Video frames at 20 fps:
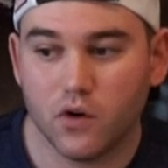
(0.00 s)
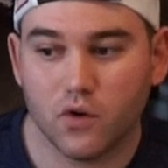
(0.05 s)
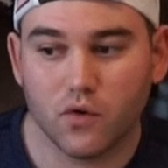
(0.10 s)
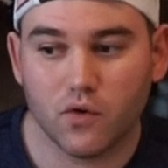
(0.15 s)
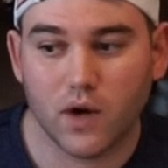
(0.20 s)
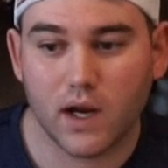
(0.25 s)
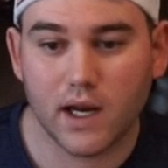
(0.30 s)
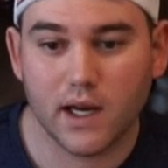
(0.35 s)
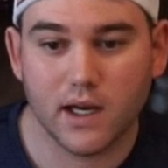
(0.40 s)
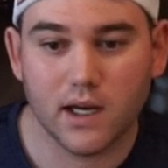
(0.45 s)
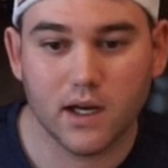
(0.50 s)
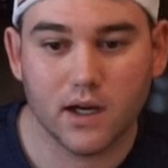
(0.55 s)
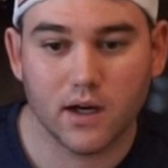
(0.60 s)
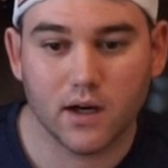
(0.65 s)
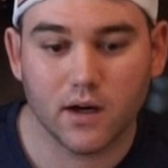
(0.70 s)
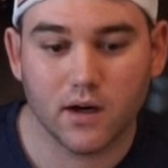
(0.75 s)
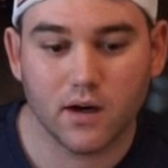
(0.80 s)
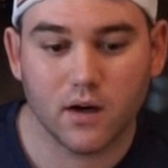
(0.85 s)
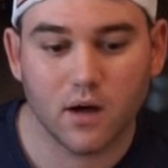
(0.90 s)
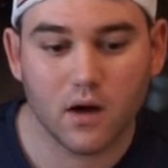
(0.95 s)
Great
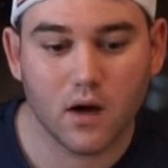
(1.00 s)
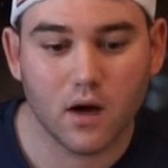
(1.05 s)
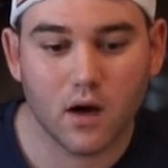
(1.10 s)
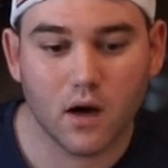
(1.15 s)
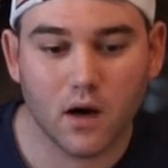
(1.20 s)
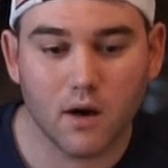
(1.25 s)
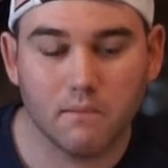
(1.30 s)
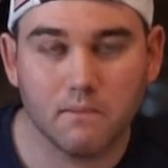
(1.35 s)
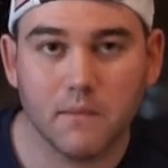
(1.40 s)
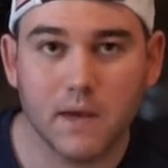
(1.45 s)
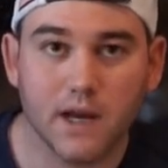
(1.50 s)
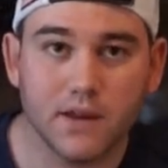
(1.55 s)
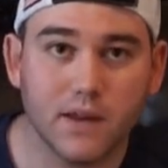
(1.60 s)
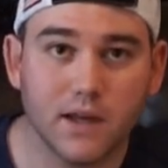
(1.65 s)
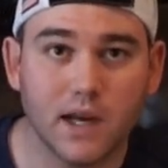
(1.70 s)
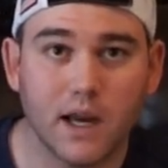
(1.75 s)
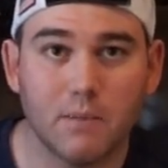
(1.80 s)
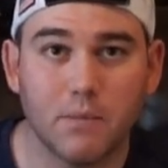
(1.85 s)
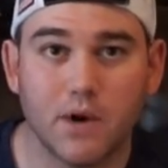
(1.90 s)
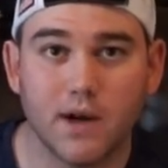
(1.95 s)
year. I
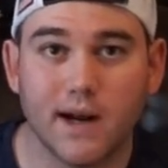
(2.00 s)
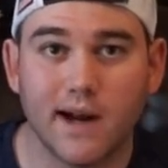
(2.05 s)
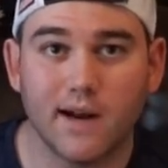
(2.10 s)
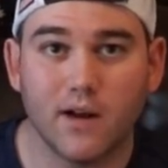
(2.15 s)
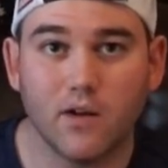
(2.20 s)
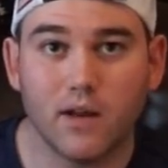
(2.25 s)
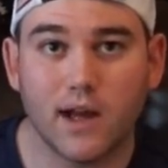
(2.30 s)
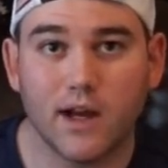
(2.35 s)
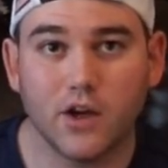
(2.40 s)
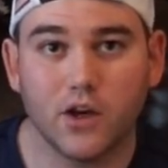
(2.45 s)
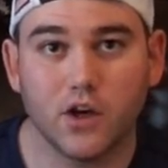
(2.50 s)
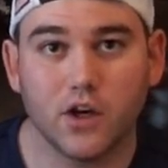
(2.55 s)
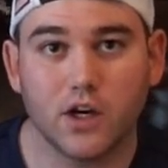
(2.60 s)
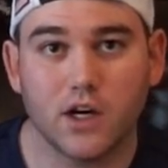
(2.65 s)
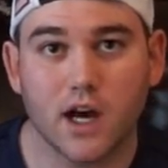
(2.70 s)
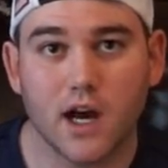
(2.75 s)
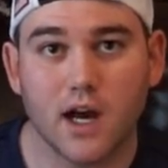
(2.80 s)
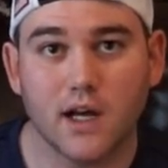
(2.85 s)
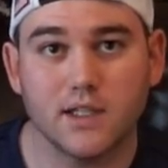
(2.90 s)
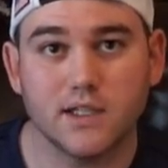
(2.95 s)
think I put out a lot of
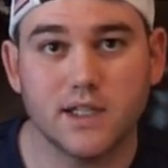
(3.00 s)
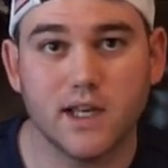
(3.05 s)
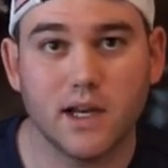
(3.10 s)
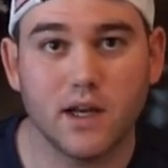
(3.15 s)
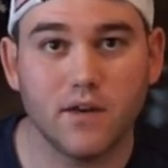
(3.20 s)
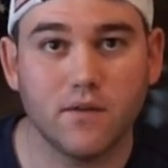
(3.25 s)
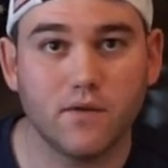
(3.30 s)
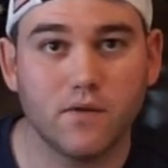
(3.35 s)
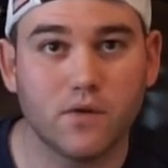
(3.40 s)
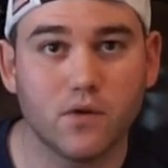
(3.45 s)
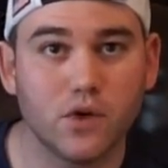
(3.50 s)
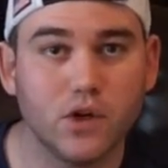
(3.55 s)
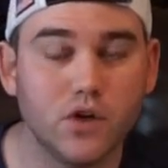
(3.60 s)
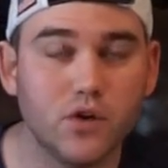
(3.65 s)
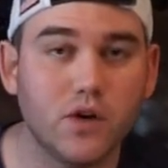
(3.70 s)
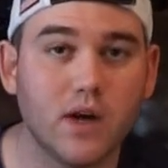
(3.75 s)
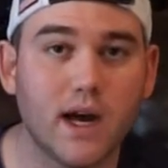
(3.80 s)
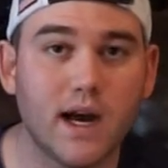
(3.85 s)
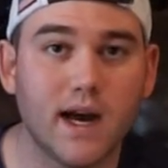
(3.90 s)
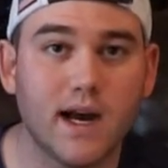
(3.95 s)
good content for
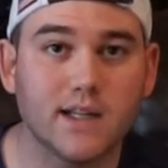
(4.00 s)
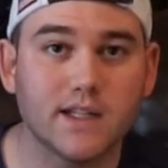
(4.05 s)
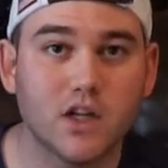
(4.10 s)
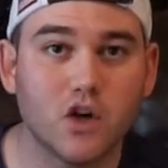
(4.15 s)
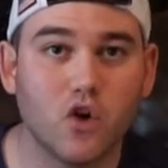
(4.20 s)
you guys.